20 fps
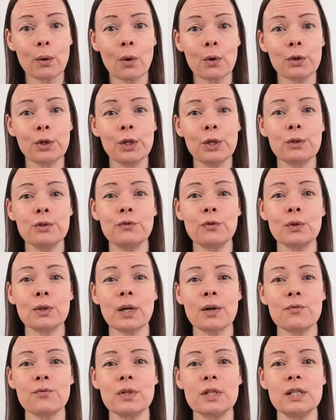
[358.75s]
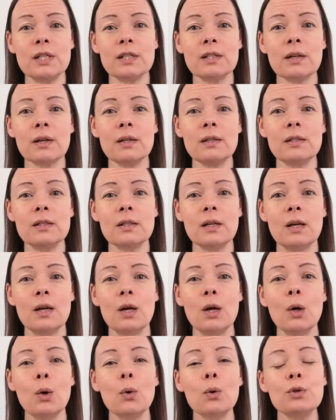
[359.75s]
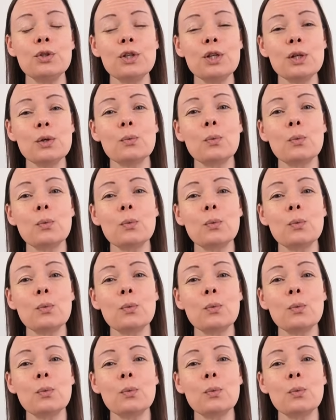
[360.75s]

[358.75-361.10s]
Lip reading: on huge full coverage designs, or do you